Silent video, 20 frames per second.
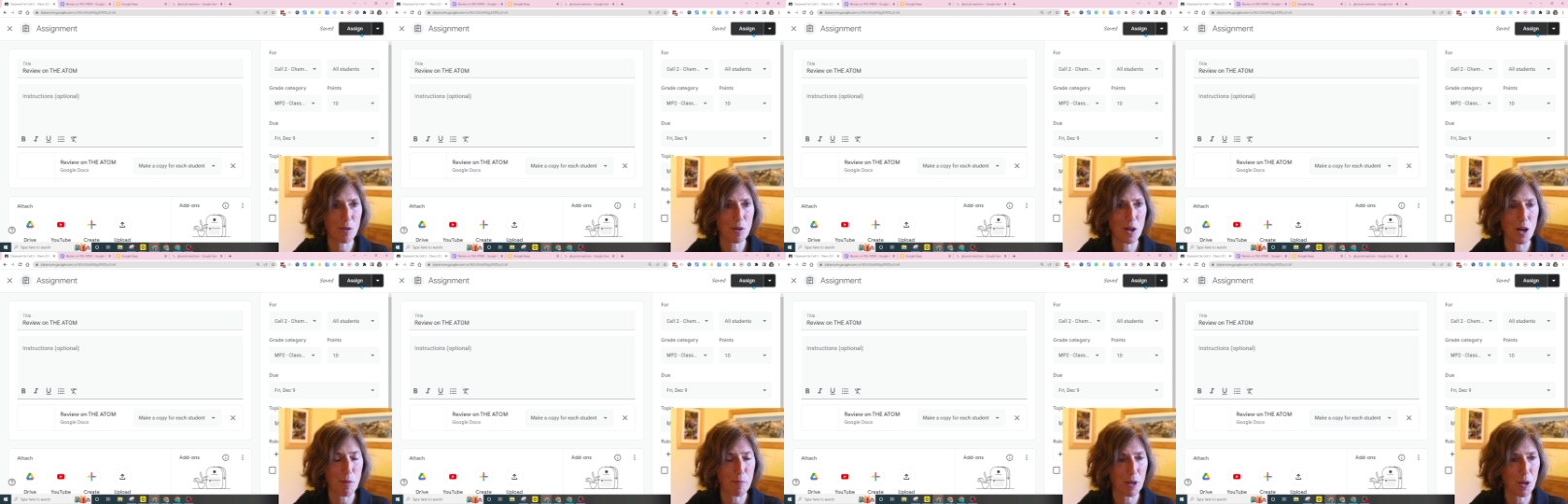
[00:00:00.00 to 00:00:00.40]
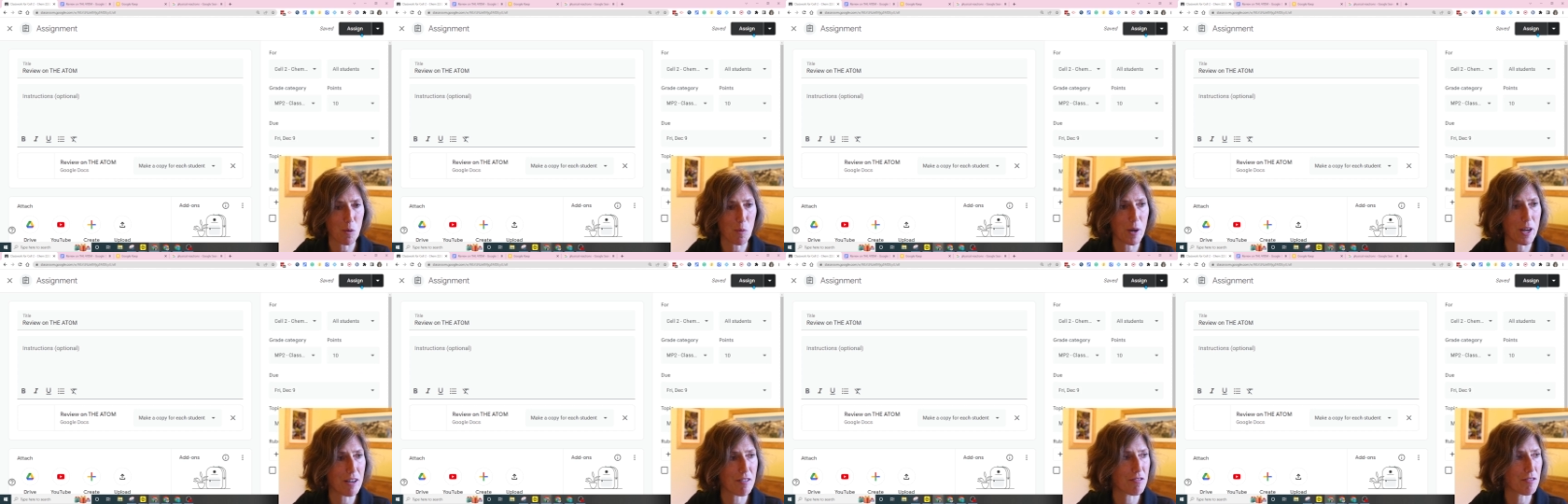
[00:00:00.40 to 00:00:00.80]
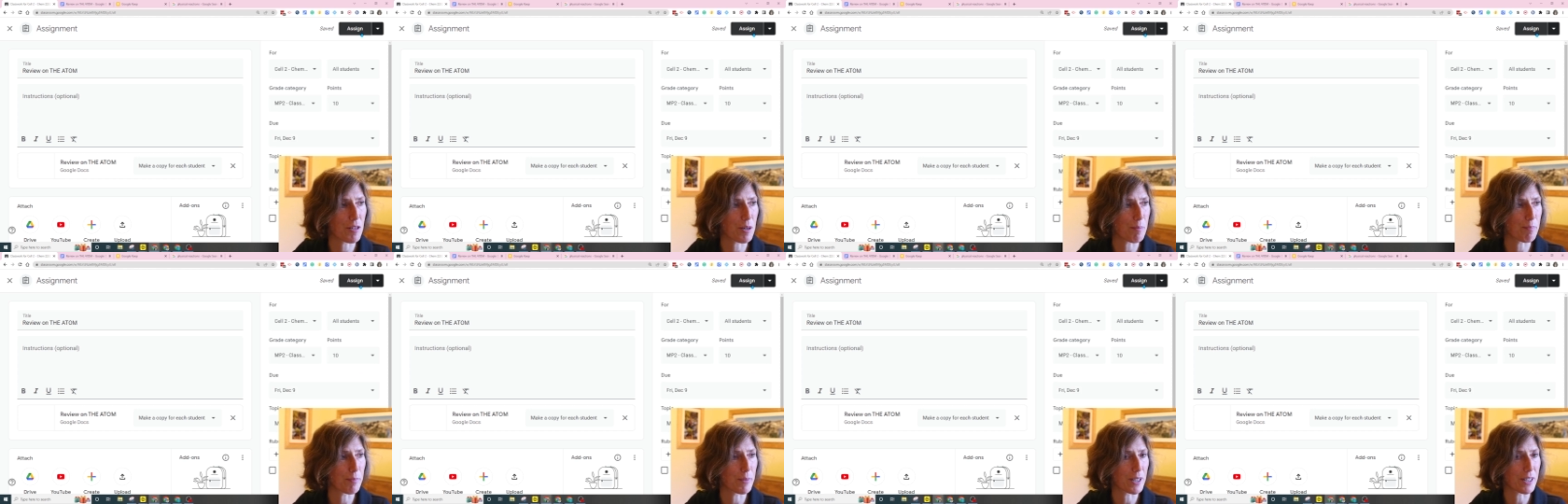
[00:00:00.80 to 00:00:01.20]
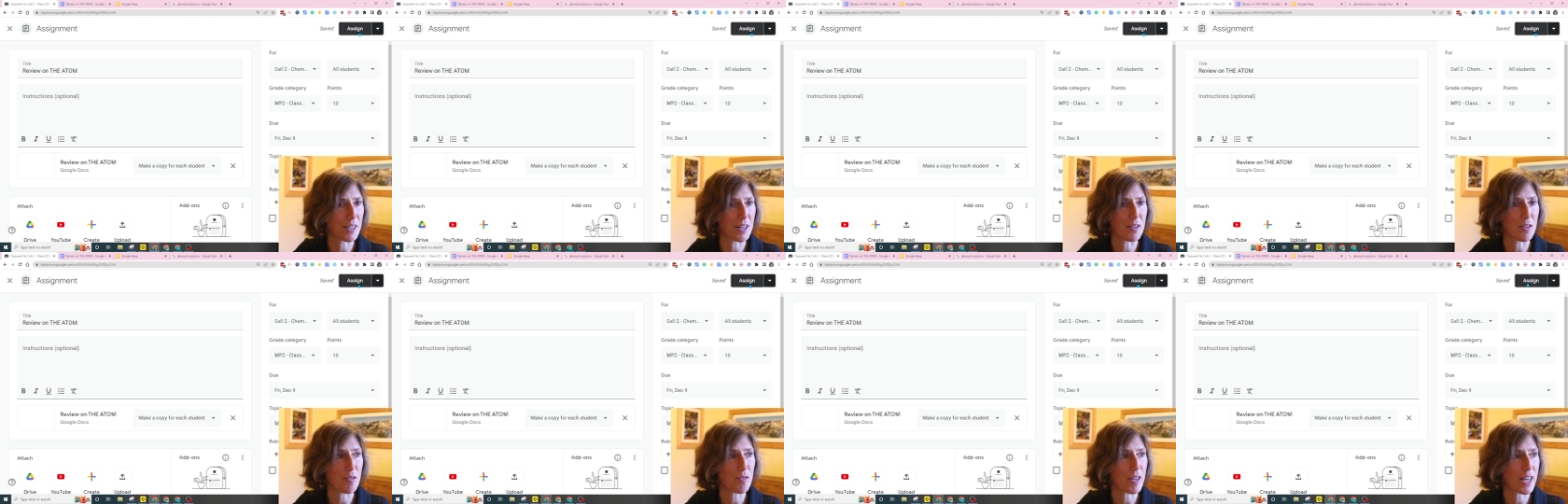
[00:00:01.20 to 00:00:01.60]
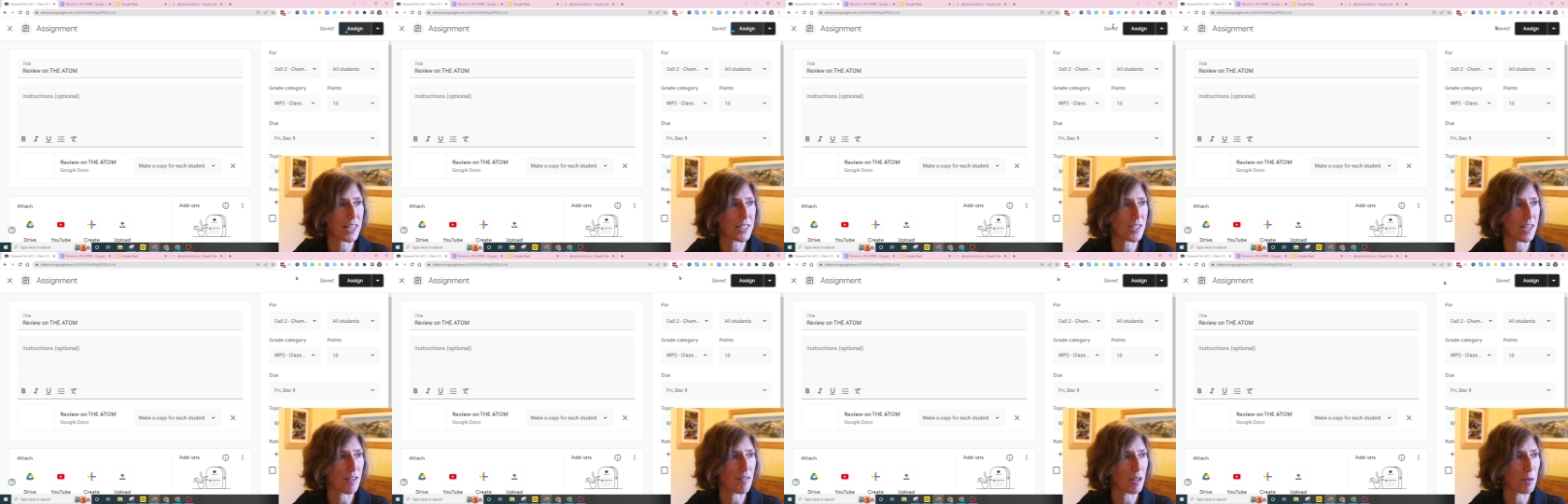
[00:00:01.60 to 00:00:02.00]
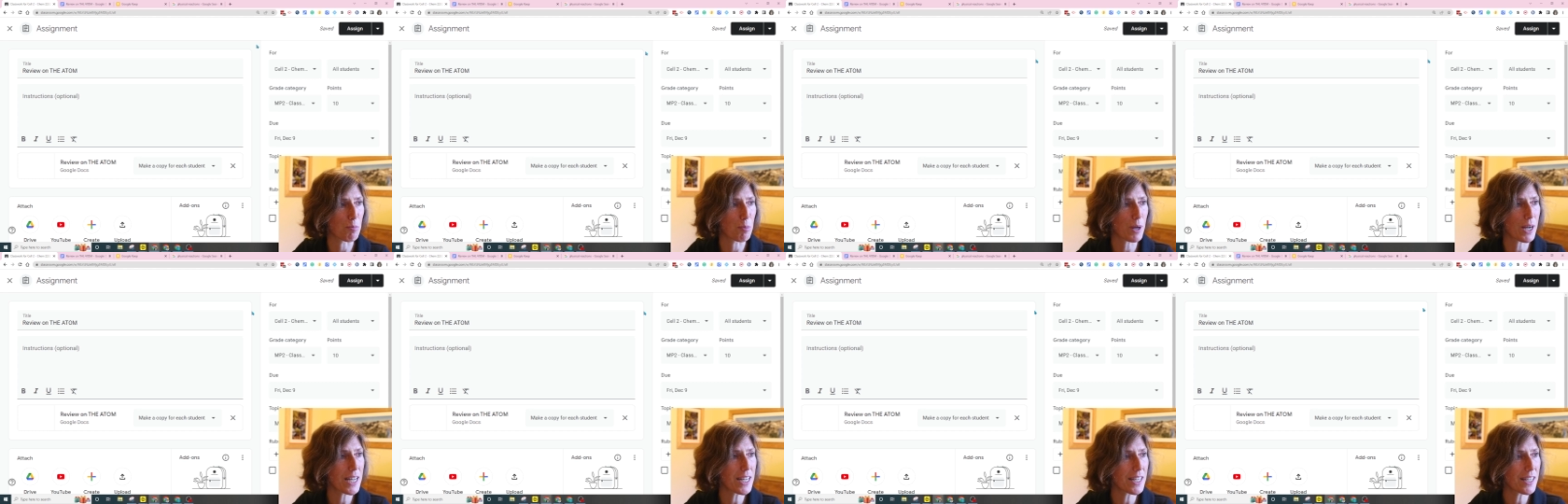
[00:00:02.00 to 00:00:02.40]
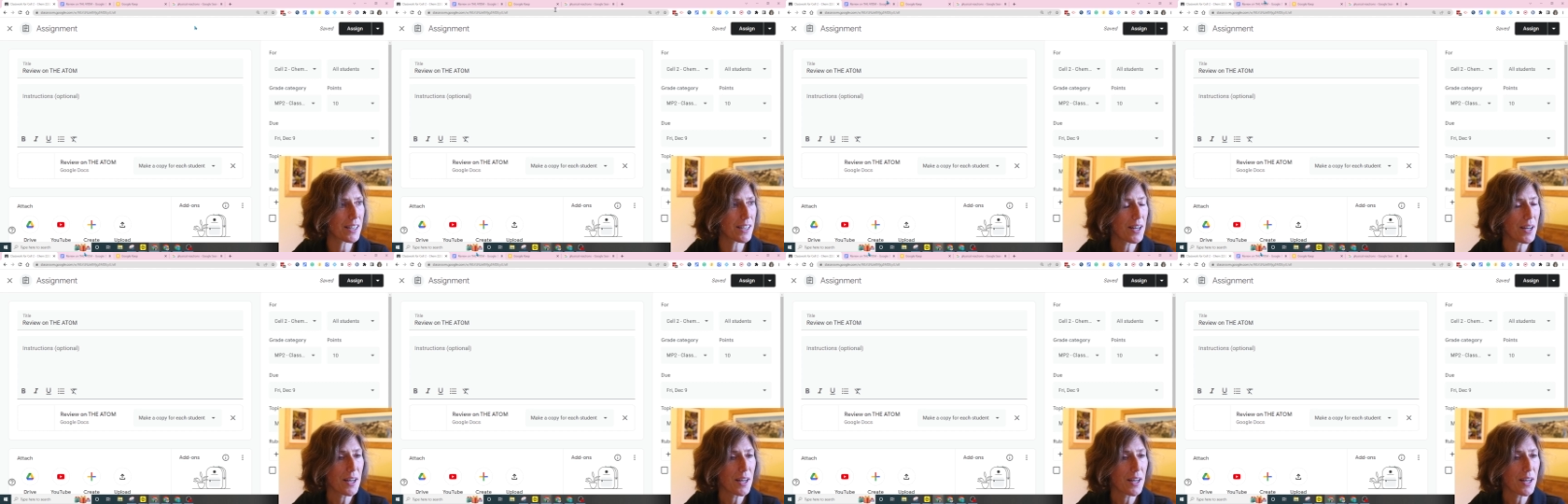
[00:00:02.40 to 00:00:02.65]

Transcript: coming away from uh, the Thanksgiving break.